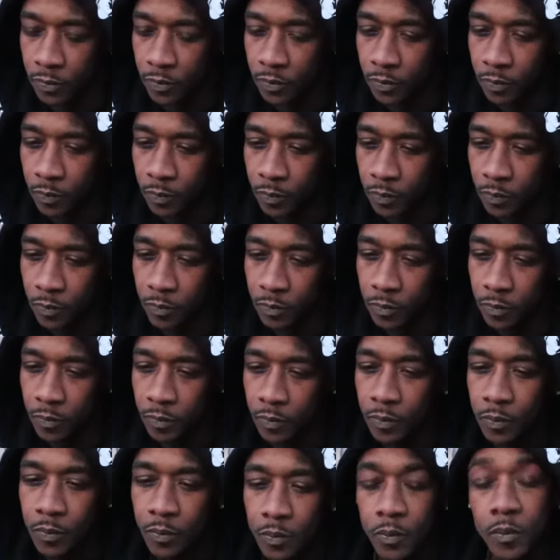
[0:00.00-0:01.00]
you give an
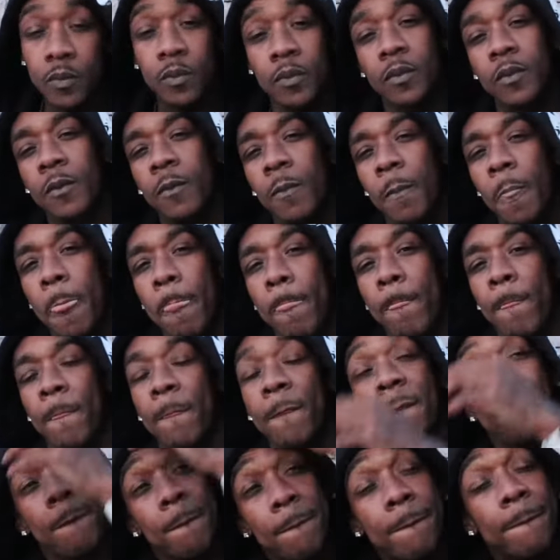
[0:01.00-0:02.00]
artist now that
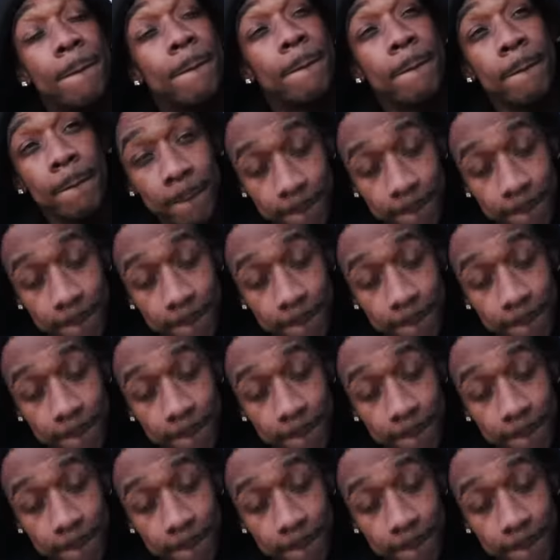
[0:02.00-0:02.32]
you know what